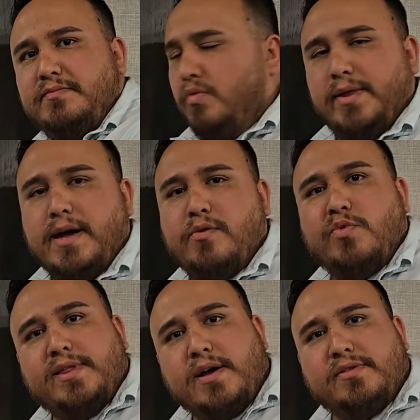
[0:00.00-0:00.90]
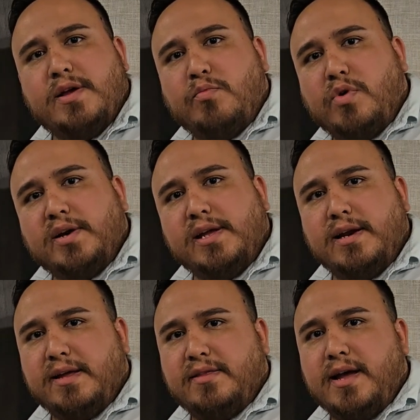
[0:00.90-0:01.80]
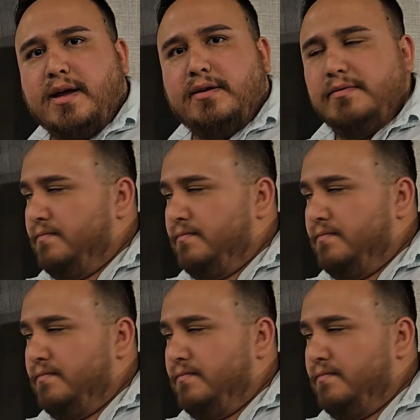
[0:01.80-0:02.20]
Without them working like that,